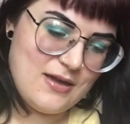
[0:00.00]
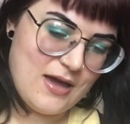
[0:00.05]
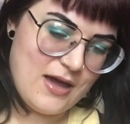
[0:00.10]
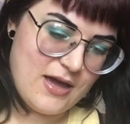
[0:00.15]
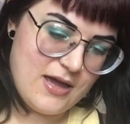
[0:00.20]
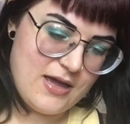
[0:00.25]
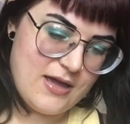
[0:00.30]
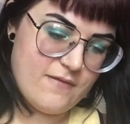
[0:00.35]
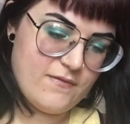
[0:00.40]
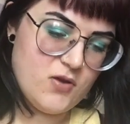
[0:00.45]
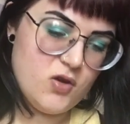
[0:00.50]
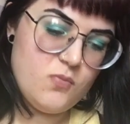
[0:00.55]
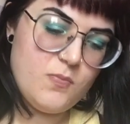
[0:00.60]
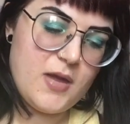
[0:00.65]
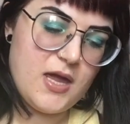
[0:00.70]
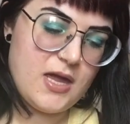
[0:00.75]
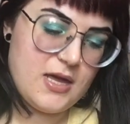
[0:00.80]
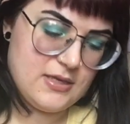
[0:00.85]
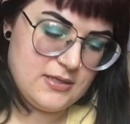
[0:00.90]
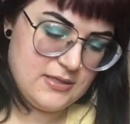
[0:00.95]
I have no
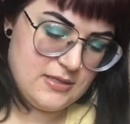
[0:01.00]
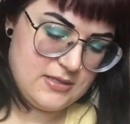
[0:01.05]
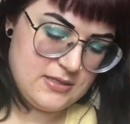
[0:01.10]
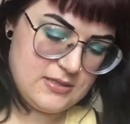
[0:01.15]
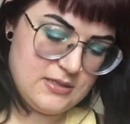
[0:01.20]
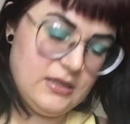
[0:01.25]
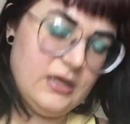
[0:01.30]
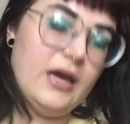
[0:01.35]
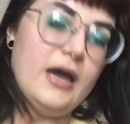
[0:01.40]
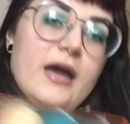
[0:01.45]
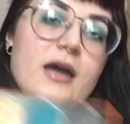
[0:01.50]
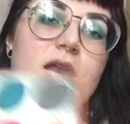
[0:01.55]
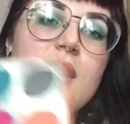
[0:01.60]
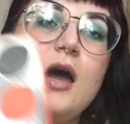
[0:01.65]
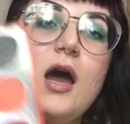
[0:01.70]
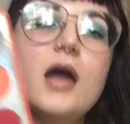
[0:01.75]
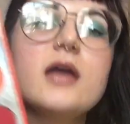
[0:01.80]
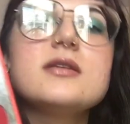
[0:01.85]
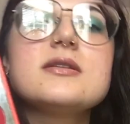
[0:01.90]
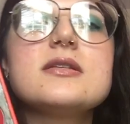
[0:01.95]
pans in this yet.
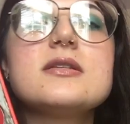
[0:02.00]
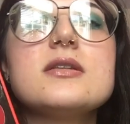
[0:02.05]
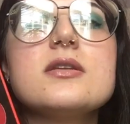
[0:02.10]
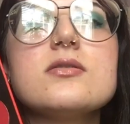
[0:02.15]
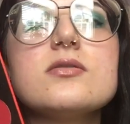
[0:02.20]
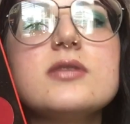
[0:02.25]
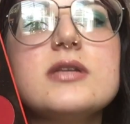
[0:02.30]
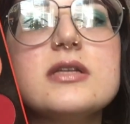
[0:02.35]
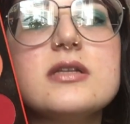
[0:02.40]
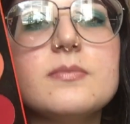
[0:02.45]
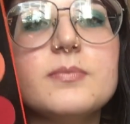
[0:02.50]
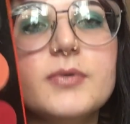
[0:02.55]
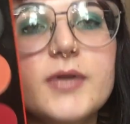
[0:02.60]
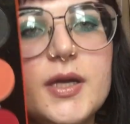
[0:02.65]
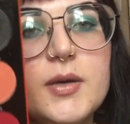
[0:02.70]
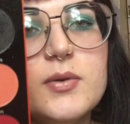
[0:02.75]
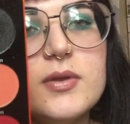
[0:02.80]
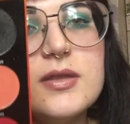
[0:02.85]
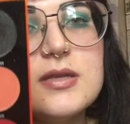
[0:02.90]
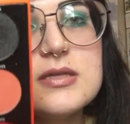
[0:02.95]
I still need to
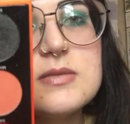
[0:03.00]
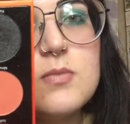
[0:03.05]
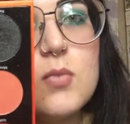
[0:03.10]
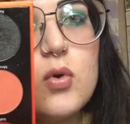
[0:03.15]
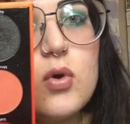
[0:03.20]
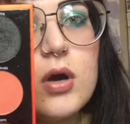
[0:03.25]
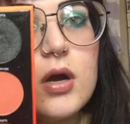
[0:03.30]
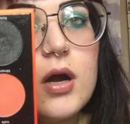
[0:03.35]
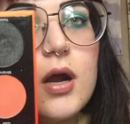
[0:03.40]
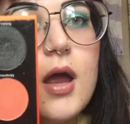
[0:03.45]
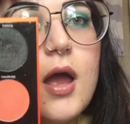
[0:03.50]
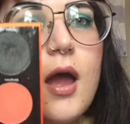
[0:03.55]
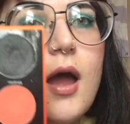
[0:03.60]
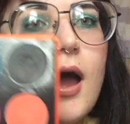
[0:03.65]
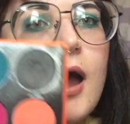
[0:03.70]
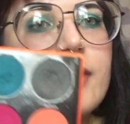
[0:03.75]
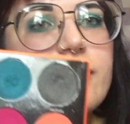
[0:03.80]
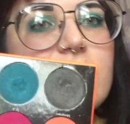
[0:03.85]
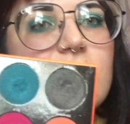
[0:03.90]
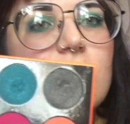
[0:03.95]
play with this more.
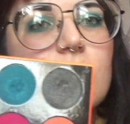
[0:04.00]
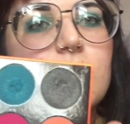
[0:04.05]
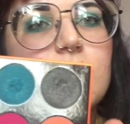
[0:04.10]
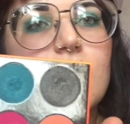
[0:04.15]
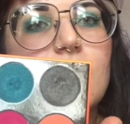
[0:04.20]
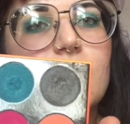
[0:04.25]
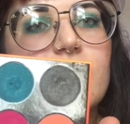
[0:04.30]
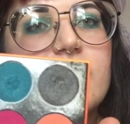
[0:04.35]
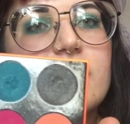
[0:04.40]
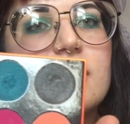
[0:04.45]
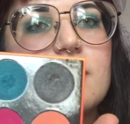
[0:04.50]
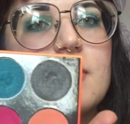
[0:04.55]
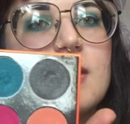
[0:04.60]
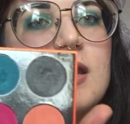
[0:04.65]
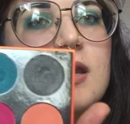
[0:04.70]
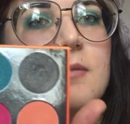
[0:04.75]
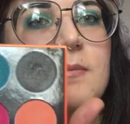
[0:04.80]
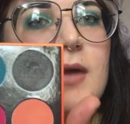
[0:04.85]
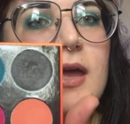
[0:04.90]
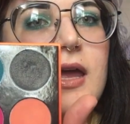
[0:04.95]
I think I'll probably end up
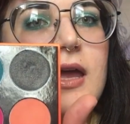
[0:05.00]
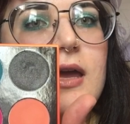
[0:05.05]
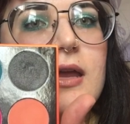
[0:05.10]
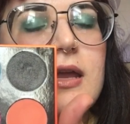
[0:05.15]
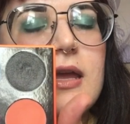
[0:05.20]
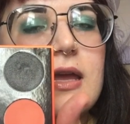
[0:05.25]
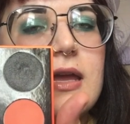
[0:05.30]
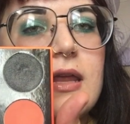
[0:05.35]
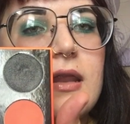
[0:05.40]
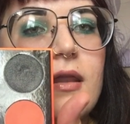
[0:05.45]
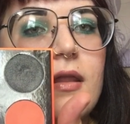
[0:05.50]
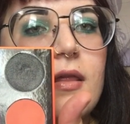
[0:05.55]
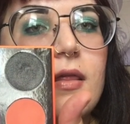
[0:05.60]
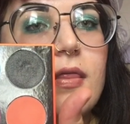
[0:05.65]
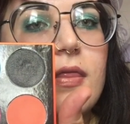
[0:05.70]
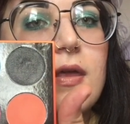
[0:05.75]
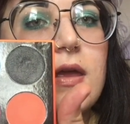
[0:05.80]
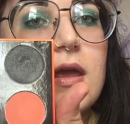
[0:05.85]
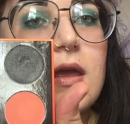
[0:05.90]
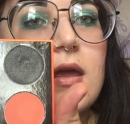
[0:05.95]
hitting pan in
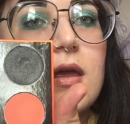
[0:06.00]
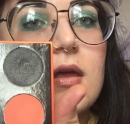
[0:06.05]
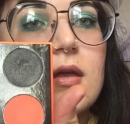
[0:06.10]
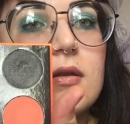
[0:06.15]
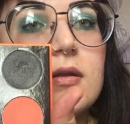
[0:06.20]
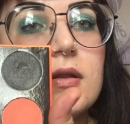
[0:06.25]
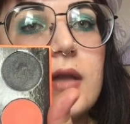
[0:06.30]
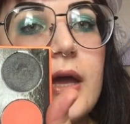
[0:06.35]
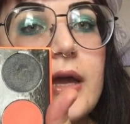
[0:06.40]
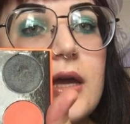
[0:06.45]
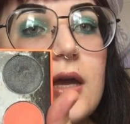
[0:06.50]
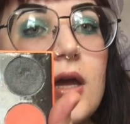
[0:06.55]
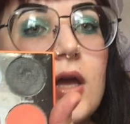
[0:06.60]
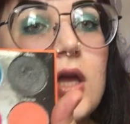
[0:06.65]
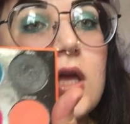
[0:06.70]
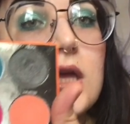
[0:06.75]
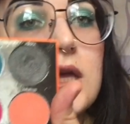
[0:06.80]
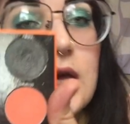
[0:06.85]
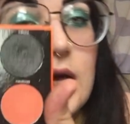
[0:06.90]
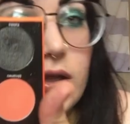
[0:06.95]
the like
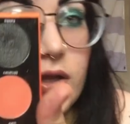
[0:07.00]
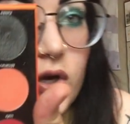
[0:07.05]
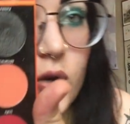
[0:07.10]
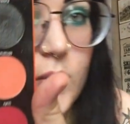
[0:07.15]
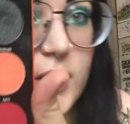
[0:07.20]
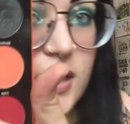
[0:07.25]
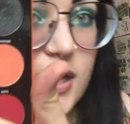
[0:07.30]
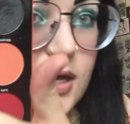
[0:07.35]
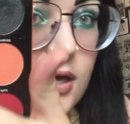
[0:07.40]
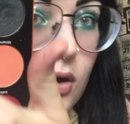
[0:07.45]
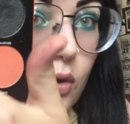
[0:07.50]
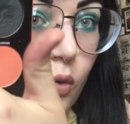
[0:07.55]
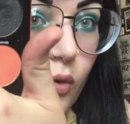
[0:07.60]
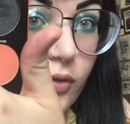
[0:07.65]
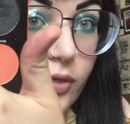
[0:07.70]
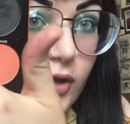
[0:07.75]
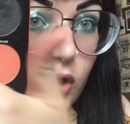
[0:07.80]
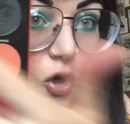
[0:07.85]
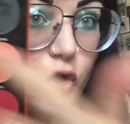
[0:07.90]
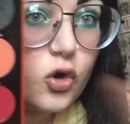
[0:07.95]
yellowy or
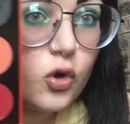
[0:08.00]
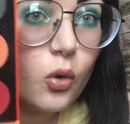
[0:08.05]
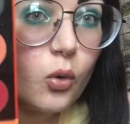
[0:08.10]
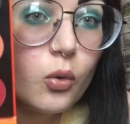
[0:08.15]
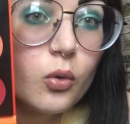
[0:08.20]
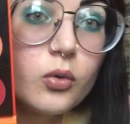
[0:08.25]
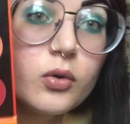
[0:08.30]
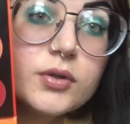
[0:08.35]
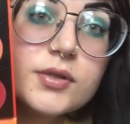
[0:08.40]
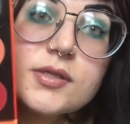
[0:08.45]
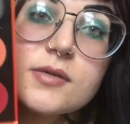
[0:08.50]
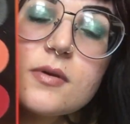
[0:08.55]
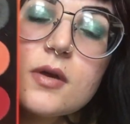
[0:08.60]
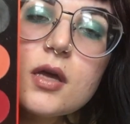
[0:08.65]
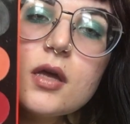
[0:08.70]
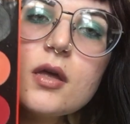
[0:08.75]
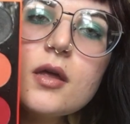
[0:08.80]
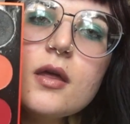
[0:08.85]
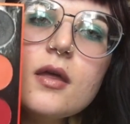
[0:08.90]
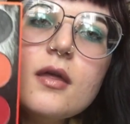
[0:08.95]
the gold.
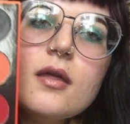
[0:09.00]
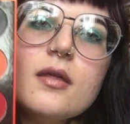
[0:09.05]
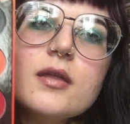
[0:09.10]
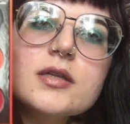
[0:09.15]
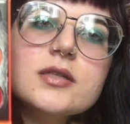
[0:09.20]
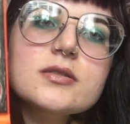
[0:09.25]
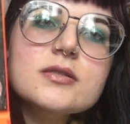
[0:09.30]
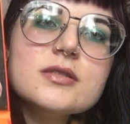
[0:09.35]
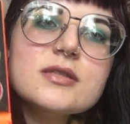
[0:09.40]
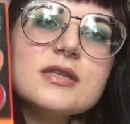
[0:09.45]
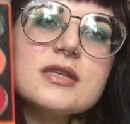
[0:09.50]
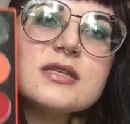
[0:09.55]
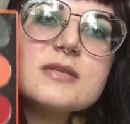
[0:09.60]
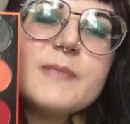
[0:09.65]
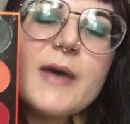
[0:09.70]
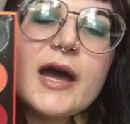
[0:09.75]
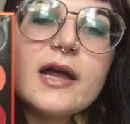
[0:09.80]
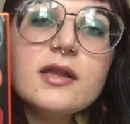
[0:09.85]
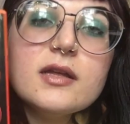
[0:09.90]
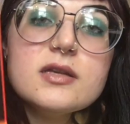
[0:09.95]
This
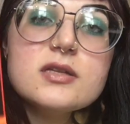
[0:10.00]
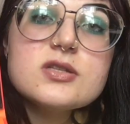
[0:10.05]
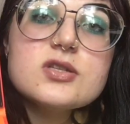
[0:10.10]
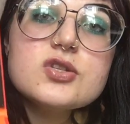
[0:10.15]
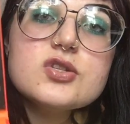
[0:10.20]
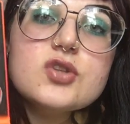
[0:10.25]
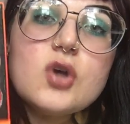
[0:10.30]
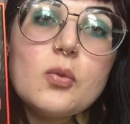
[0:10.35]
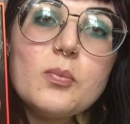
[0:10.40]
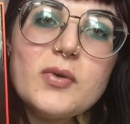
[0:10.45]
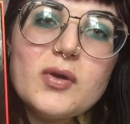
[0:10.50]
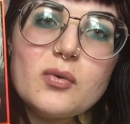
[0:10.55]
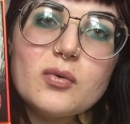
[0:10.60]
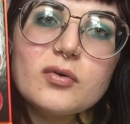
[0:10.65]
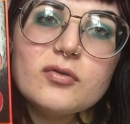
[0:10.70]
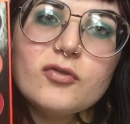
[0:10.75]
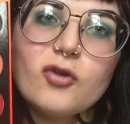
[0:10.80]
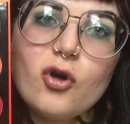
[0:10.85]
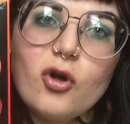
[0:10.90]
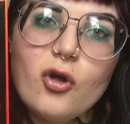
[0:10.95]
palette is so
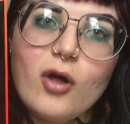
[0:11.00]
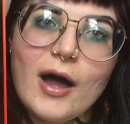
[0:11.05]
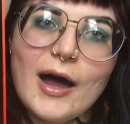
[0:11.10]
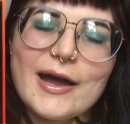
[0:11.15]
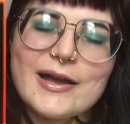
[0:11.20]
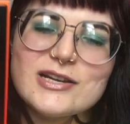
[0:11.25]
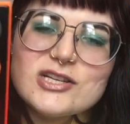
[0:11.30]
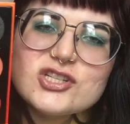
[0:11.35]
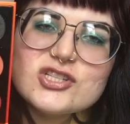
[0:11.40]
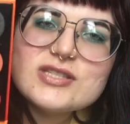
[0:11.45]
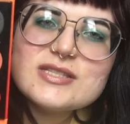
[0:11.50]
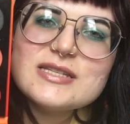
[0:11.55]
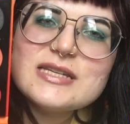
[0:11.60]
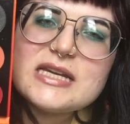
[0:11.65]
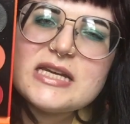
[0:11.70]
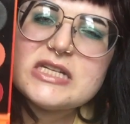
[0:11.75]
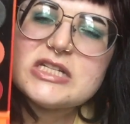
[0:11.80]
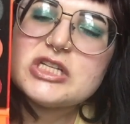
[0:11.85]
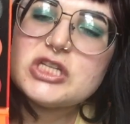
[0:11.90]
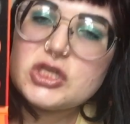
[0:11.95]
beautiful. I just
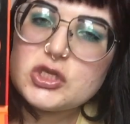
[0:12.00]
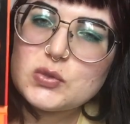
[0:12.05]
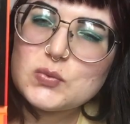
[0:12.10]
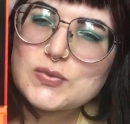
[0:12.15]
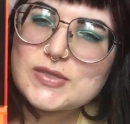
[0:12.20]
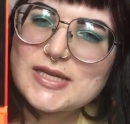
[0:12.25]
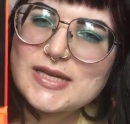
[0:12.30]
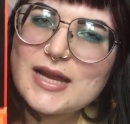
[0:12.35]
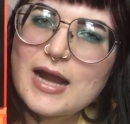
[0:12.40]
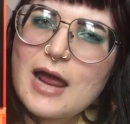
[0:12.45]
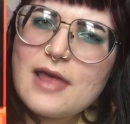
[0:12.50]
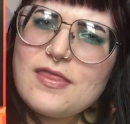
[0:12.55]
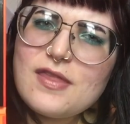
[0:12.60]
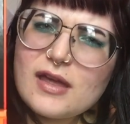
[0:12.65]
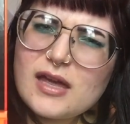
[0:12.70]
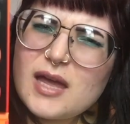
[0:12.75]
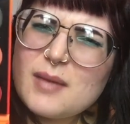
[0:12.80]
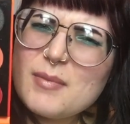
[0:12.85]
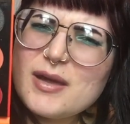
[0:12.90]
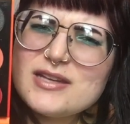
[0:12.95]
need to use it. I think
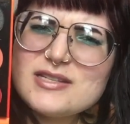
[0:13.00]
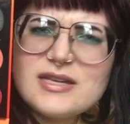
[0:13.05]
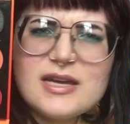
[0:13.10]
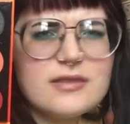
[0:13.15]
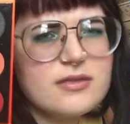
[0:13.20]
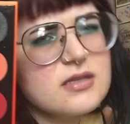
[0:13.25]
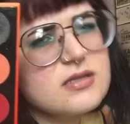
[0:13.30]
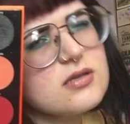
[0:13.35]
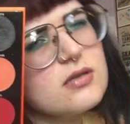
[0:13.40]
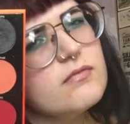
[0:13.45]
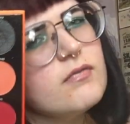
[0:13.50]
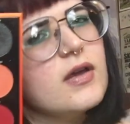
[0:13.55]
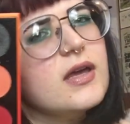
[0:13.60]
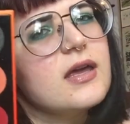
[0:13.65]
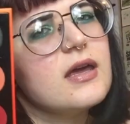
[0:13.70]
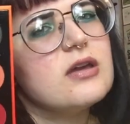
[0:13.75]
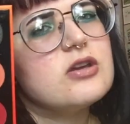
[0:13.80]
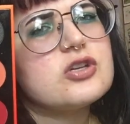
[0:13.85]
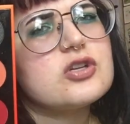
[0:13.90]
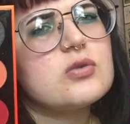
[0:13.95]
I might take this on
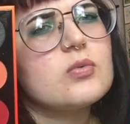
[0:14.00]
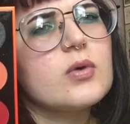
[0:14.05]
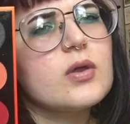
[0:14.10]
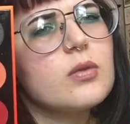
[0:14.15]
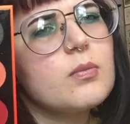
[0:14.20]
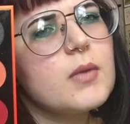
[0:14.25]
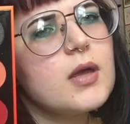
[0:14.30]
vacation with